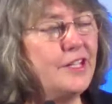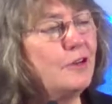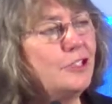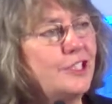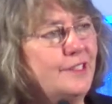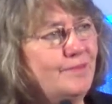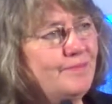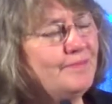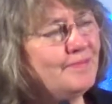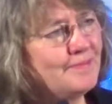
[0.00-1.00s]
ocean.
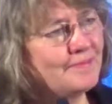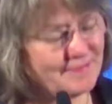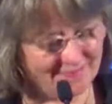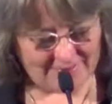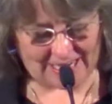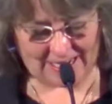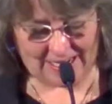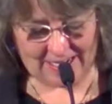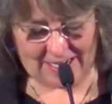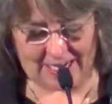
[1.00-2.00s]

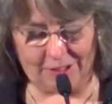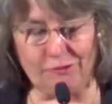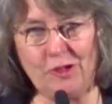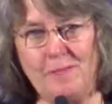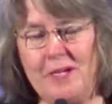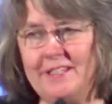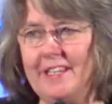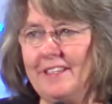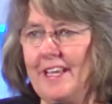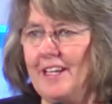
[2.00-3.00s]
I grew up on the
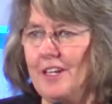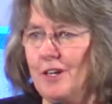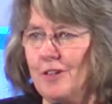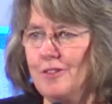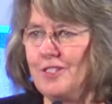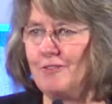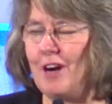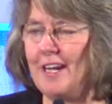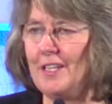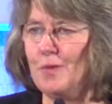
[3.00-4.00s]
Atlantic coast,
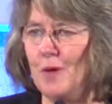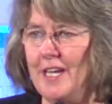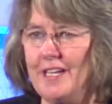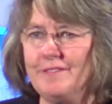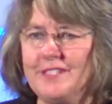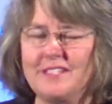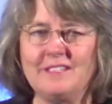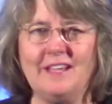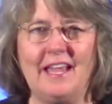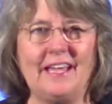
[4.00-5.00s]
riding the waves,
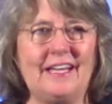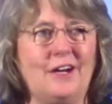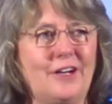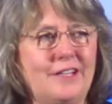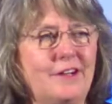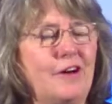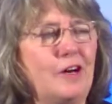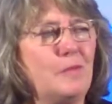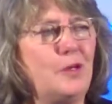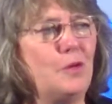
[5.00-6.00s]
hanging out at the
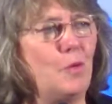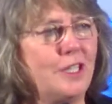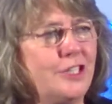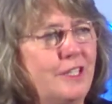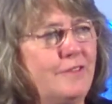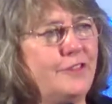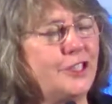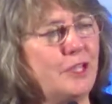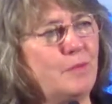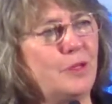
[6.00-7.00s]
harbor, watching the
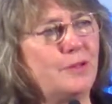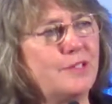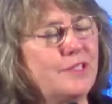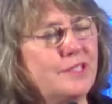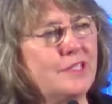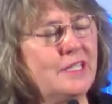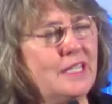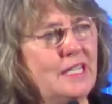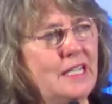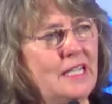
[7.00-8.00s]
fishing boats,
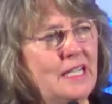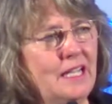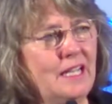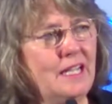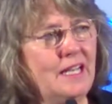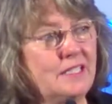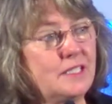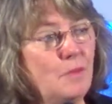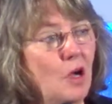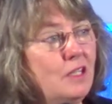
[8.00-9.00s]
in a
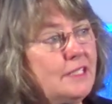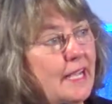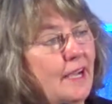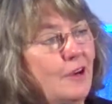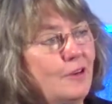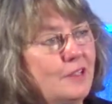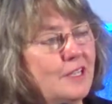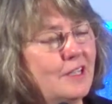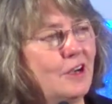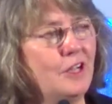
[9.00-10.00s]
small town
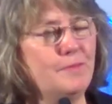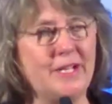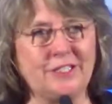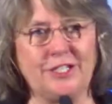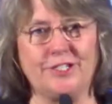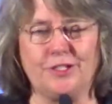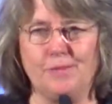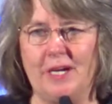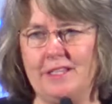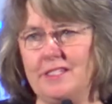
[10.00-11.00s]
called Manchester
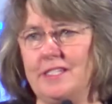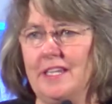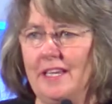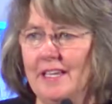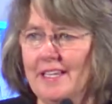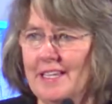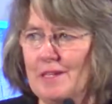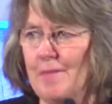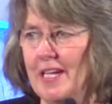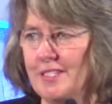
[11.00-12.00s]
by the Sea
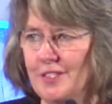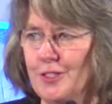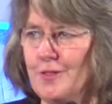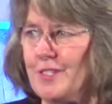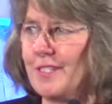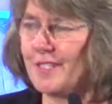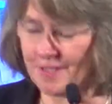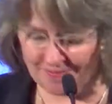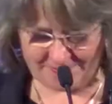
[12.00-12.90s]
in Massachusetts.